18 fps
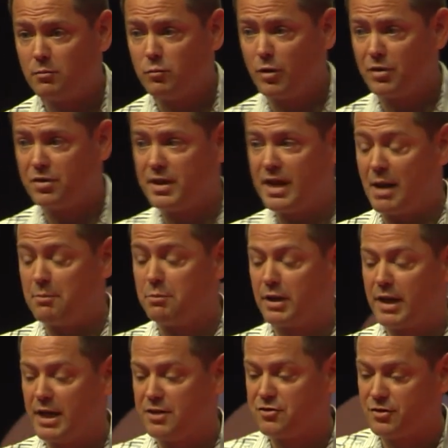with the
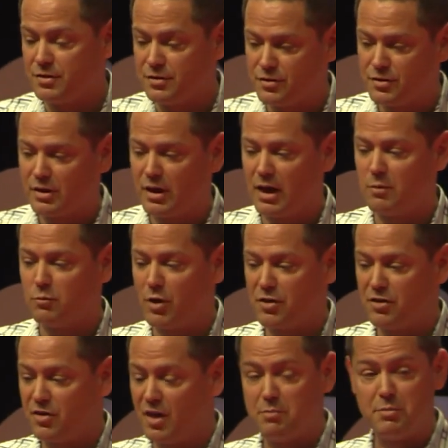applications,
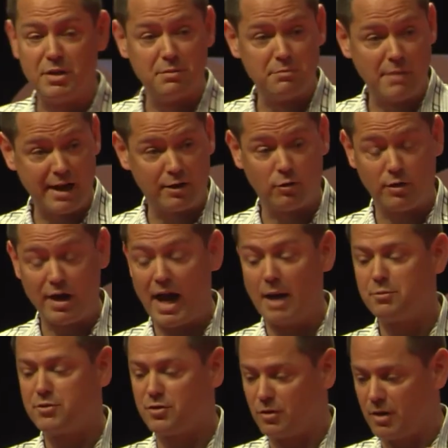whether they be micro
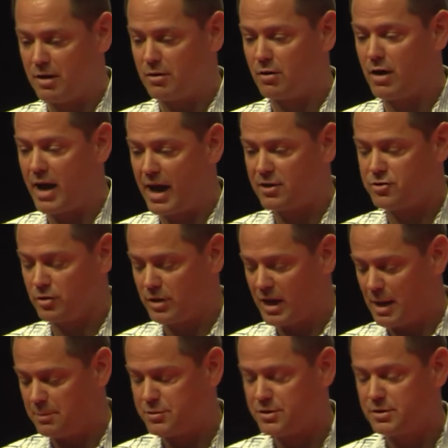apps or actual
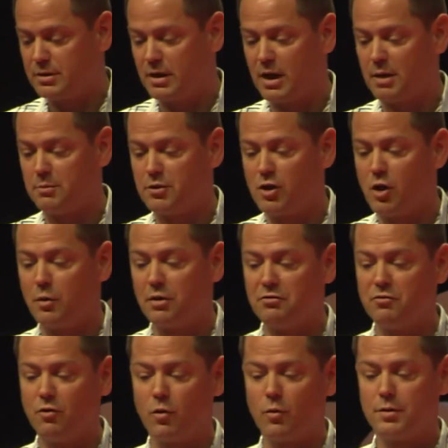apps
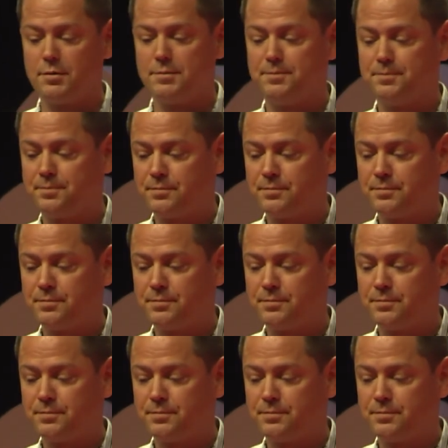going forward.